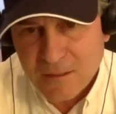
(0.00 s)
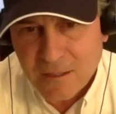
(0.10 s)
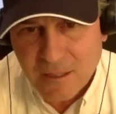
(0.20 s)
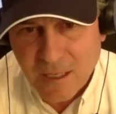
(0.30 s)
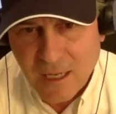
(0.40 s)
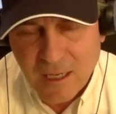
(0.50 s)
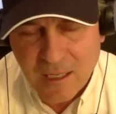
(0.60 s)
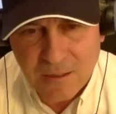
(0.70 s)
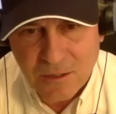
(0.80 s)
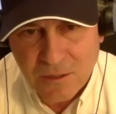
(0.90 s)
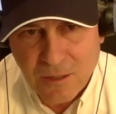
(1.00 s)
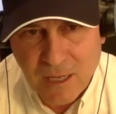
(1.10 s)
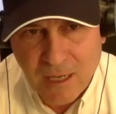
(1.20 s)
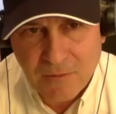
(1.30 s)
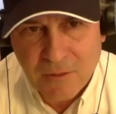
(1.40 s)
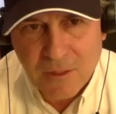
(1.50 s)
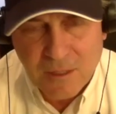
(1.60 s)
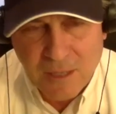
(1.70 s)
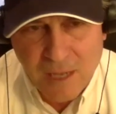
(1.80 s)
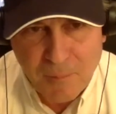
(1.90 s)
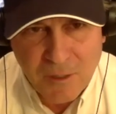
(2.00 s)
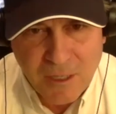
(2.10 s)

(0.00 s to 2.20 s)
today to have Captain